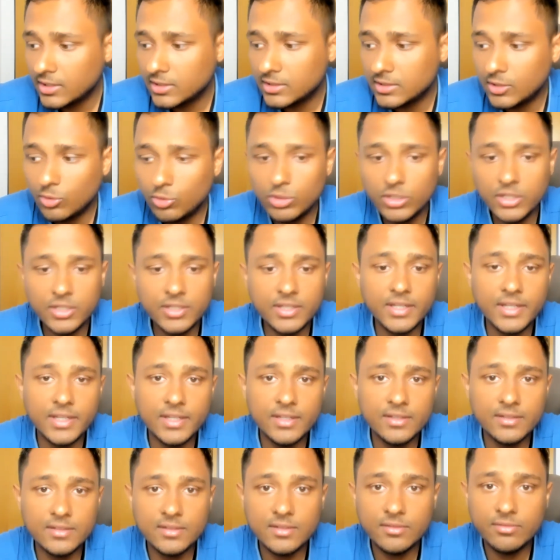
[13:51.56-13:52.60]
The only thing
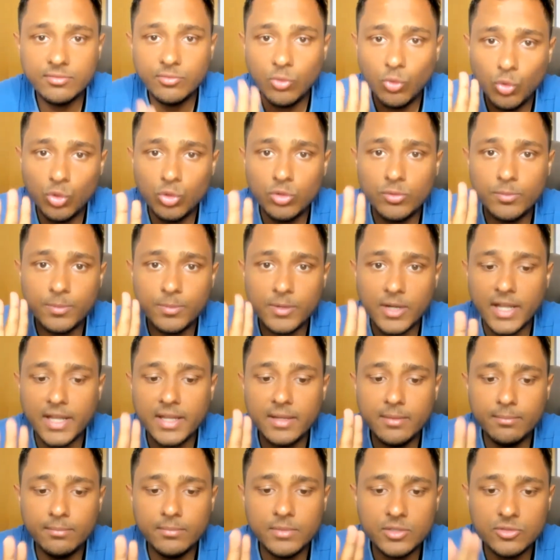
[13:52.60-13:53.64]
is the four
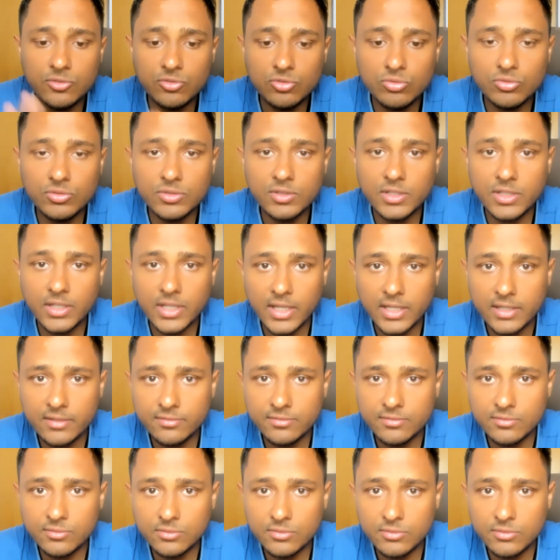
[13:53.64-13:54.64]
prime issues in life,